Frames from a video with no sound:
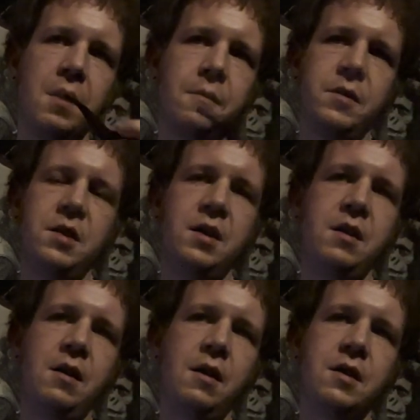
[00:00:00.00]
Just a
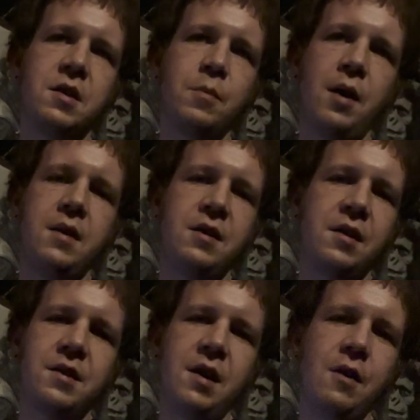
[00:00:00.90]
young and spry
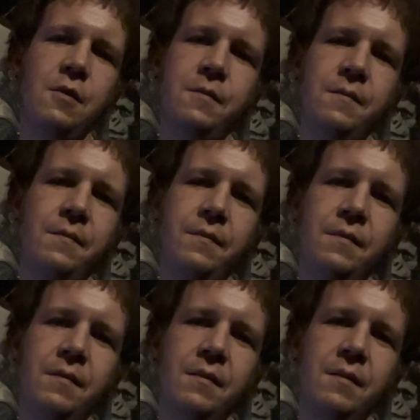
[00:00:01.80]
tuxedo.
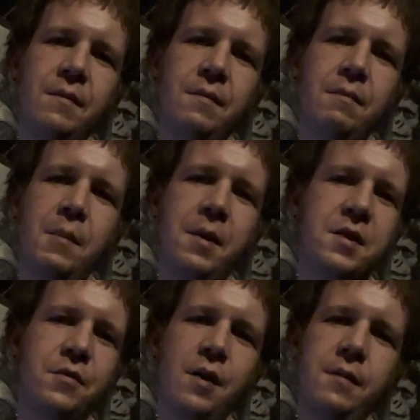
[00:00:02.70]
My best
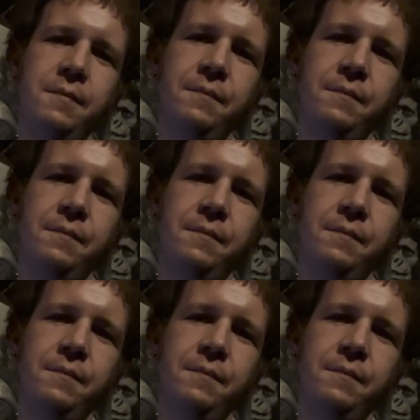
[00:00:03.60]
friend.